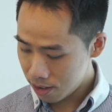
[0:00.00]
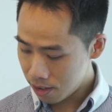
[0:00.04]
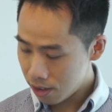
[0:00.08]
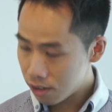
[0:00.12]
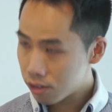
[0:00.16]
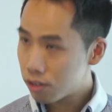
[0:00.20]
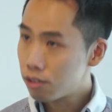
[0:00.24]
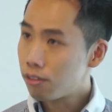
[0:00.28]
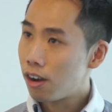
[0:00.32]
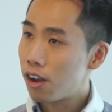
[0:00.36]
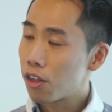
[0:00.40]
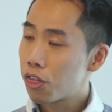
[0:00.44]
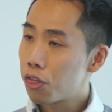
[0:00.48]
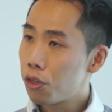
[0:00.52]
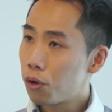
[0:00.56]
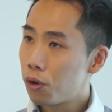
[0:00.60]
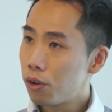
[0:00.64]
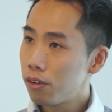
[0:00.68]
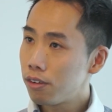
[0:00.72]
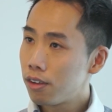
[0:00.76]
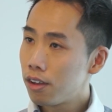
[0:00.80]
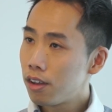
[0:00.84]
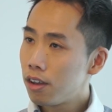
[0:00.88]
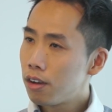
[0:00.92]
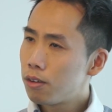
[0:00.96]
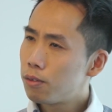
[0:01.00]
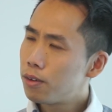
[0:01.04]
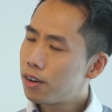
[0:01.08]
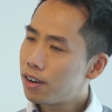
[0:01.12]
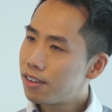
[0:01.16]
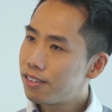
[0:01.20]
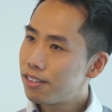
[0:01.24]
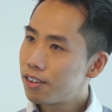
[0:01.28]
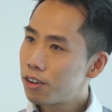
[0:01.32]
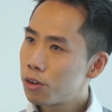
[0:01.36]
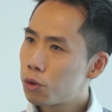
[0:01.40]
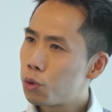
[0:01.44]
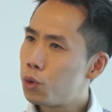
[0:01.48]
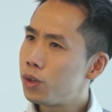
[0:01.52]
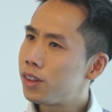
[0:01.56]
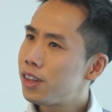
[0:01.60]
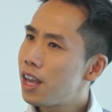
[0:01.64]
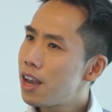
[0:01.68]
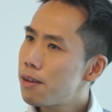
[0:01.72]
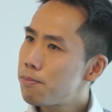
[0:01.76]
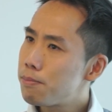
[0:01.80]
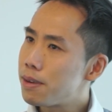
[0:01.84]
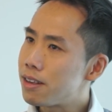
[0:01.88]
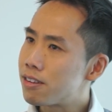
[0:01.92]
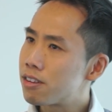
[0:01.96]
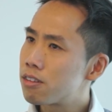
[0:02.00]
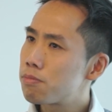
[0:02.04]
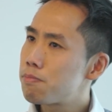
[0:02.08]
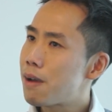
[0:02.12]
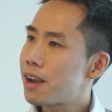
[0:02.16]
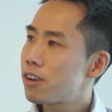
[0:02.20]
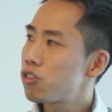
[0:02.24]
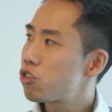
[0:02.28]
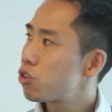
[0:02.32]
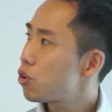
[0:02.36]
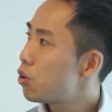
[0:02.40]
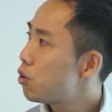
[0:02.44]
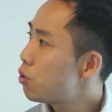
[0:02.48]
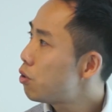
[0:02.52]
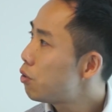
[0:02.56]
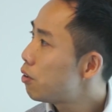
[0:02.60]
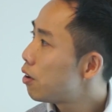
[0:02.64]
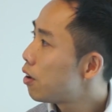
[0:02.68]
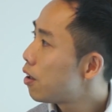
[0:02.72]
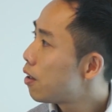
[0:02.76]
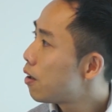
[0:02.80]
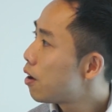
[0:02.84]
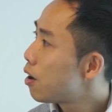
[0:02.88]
So I thought, well, could there be special